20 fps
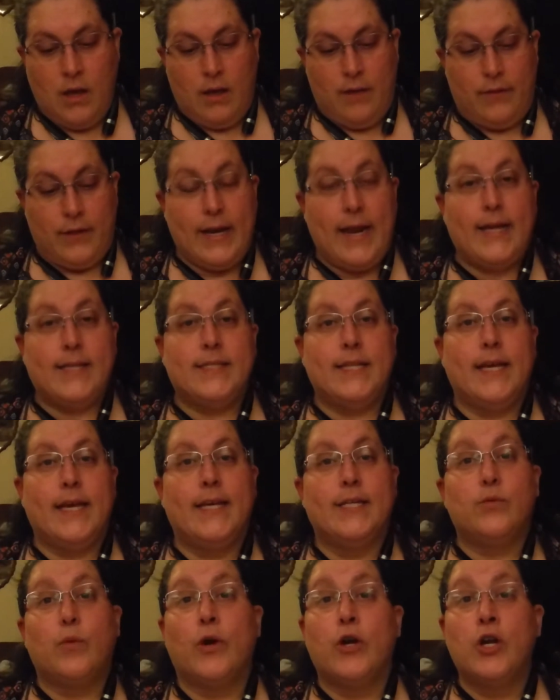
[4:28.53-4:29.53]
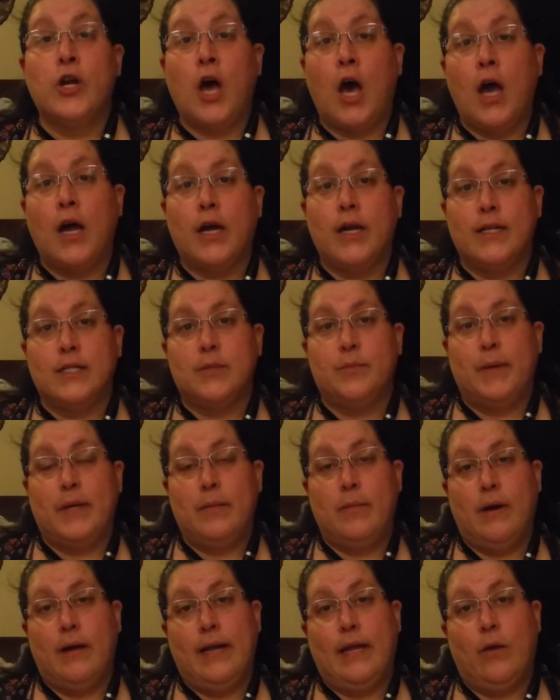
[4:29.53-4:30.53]
the next thing is we're not going to spend
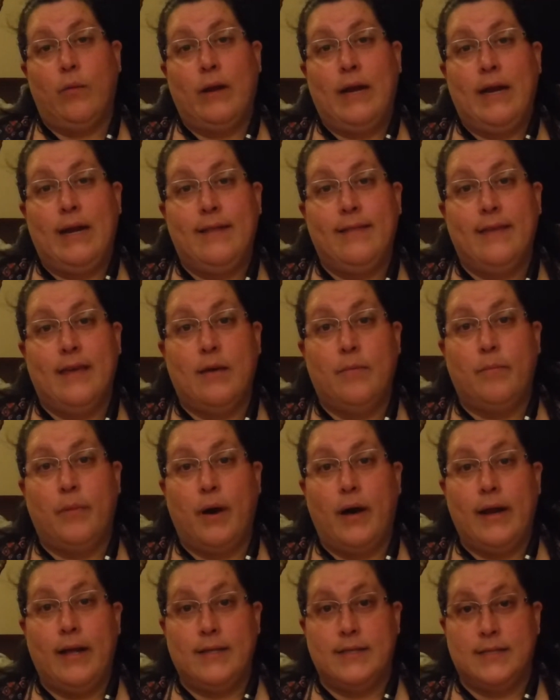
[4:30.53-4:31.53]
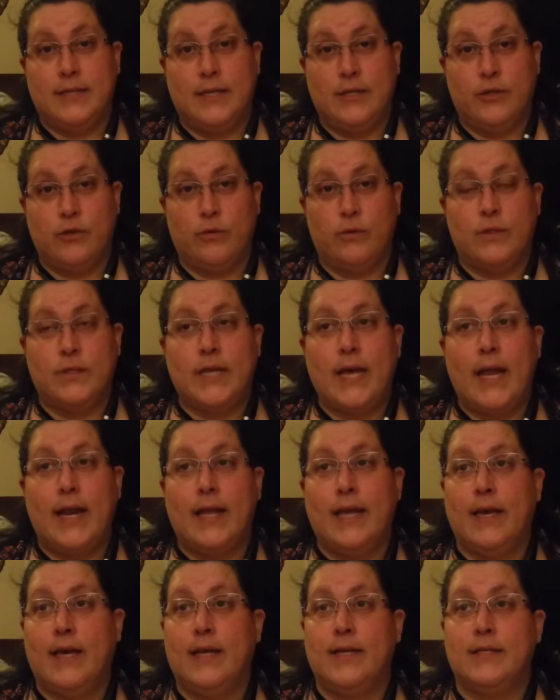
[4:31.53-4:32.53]
money on anything but essentials. That
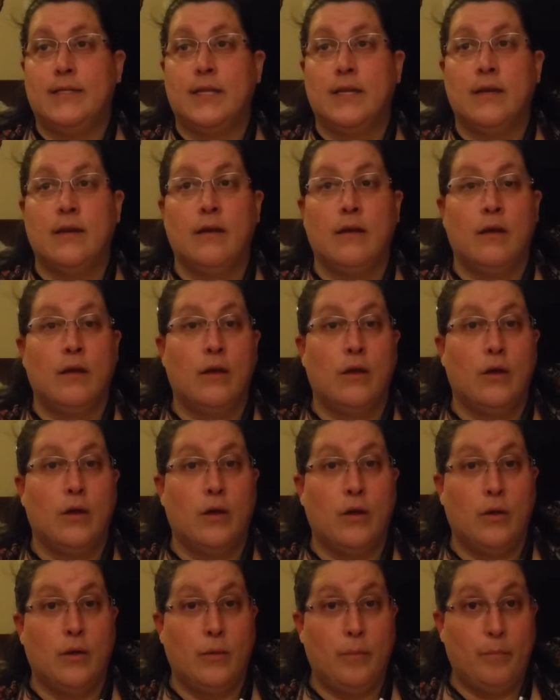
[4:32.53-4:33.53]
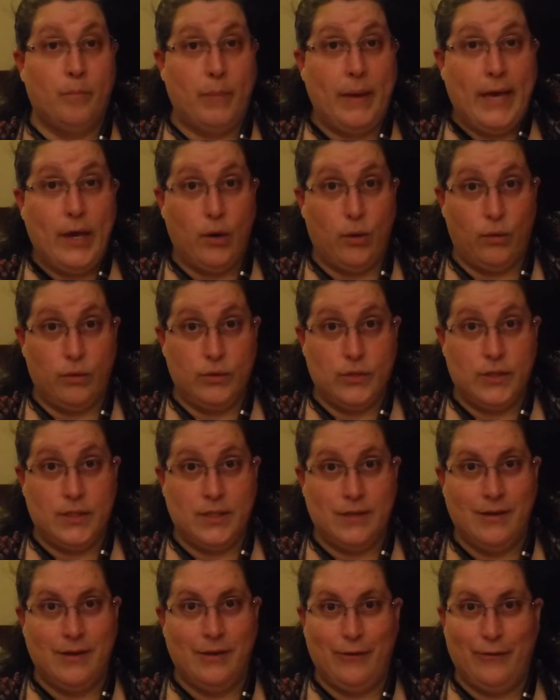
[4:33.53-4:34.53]
is bills.
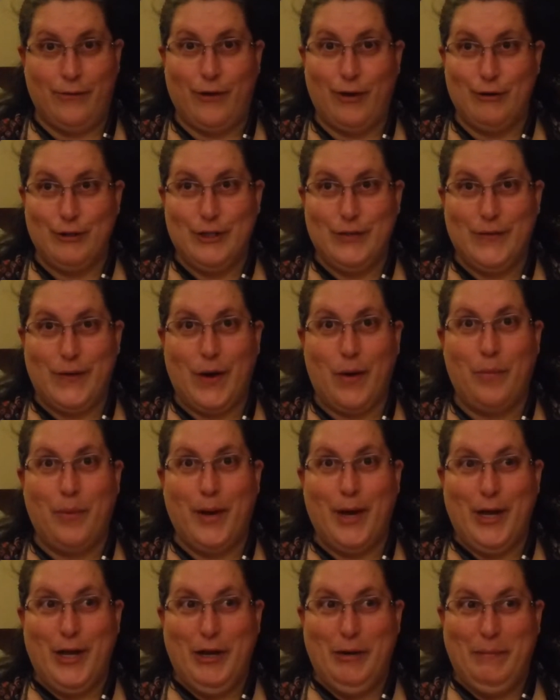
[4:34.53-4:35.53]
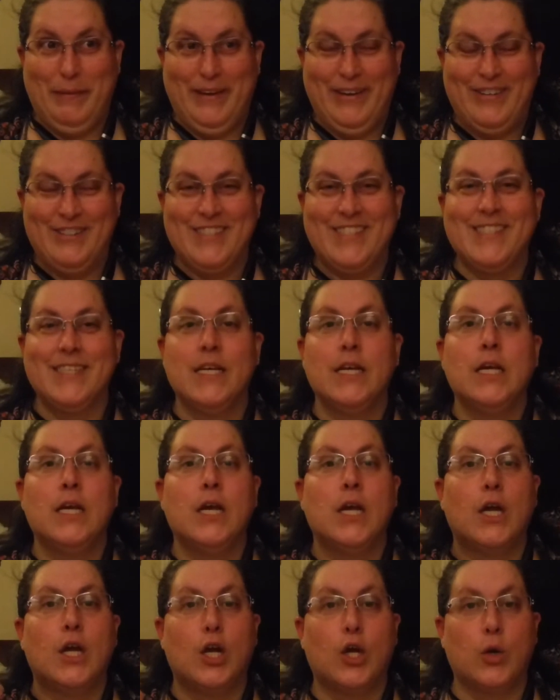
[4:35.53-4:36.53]
First of all, pay your bills.
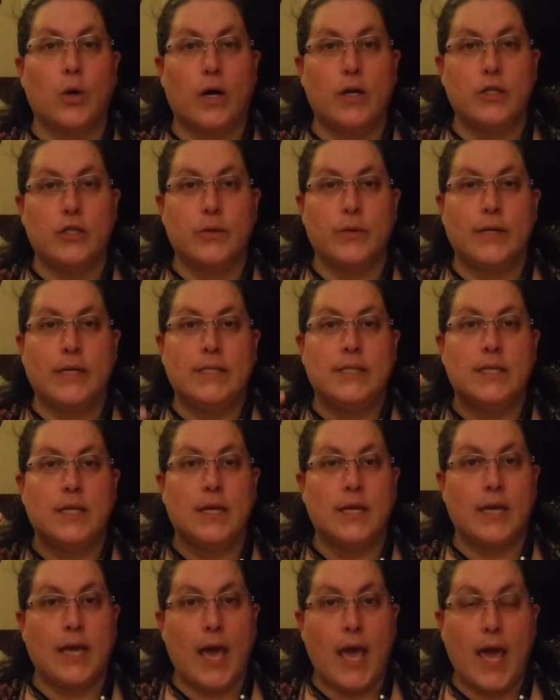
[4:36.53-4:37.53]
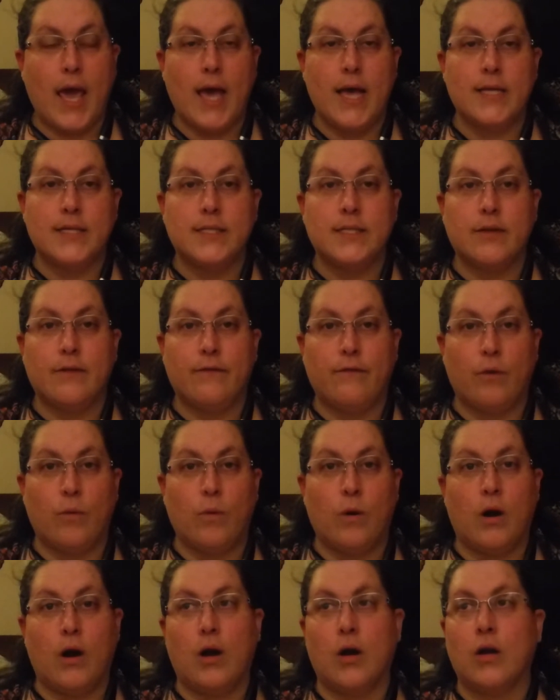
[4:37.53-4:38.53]
Groceries, gas for
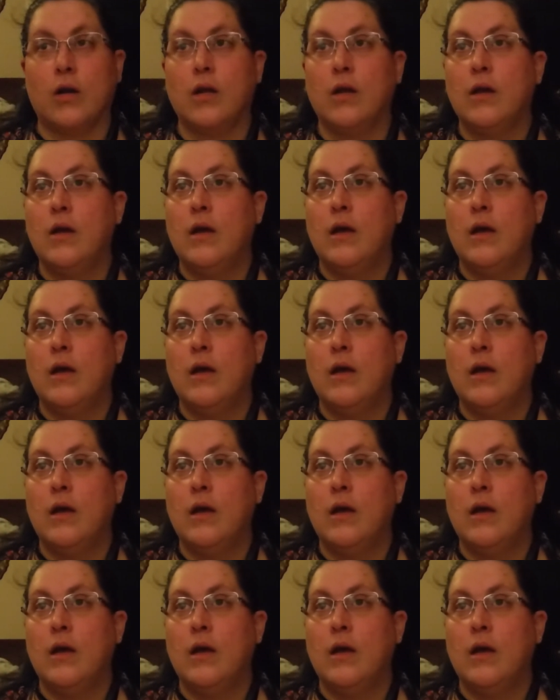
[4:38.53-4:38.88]
work.